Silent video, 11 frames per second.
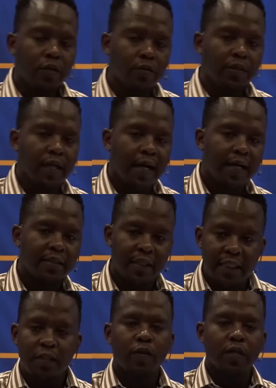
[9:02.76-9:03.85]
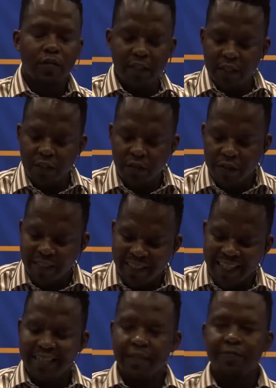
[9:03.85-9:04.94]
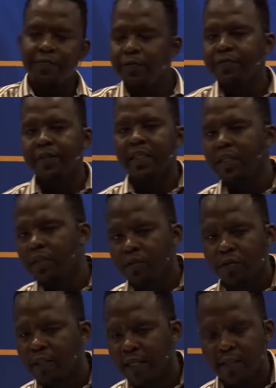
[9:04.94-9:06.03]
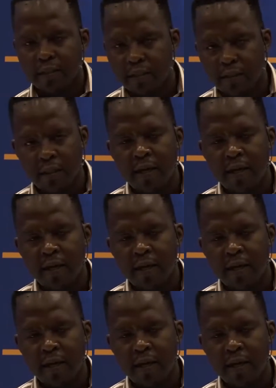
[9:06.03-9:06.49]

those slides, in each one of those industries, there's actually 15 use cases